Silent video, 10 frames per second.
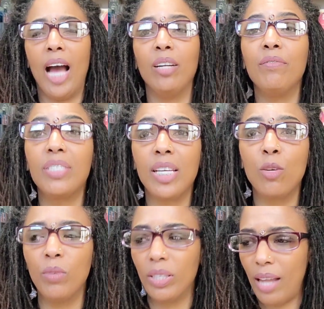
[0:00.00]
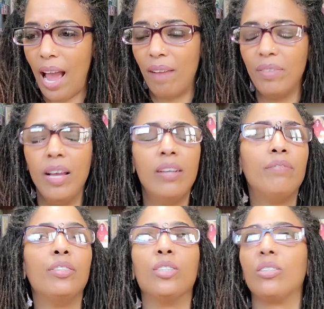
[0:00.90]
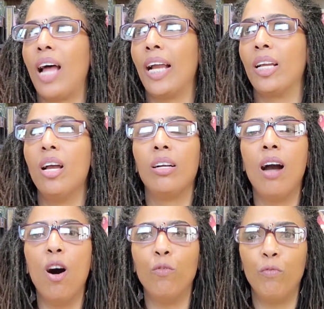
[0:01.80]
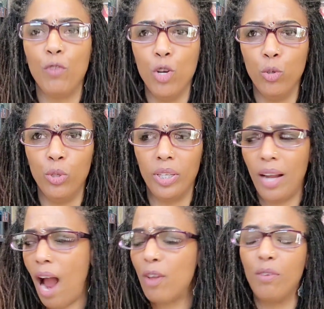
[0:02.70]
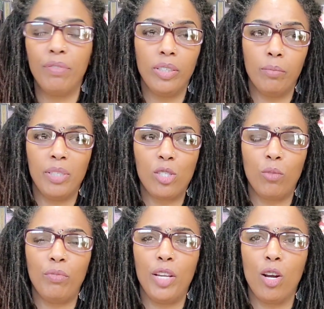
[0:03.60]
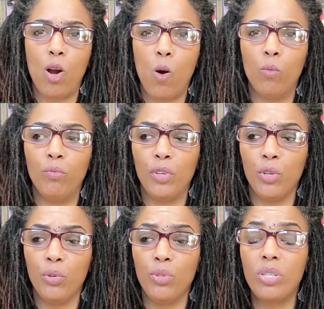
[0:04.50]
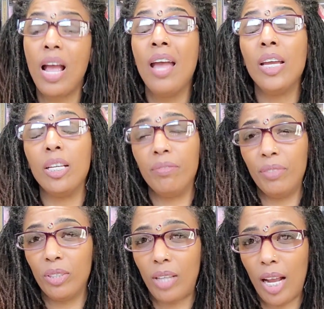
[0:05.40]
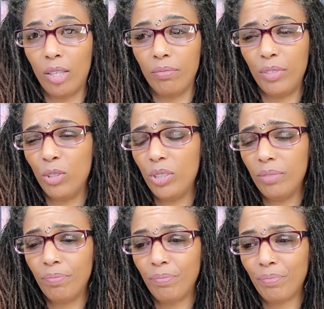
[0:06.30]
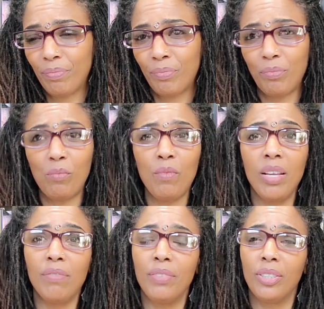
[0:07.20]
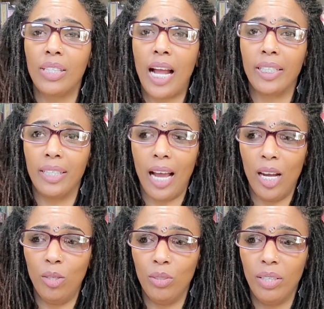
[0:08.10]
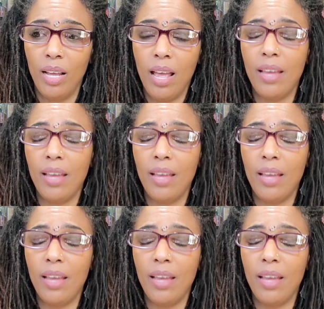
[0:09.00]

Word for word: Out of sync with life feels like confusion. How are you feeling, Miss Sophia? Confused. It feels like confusion. It feels like doubt.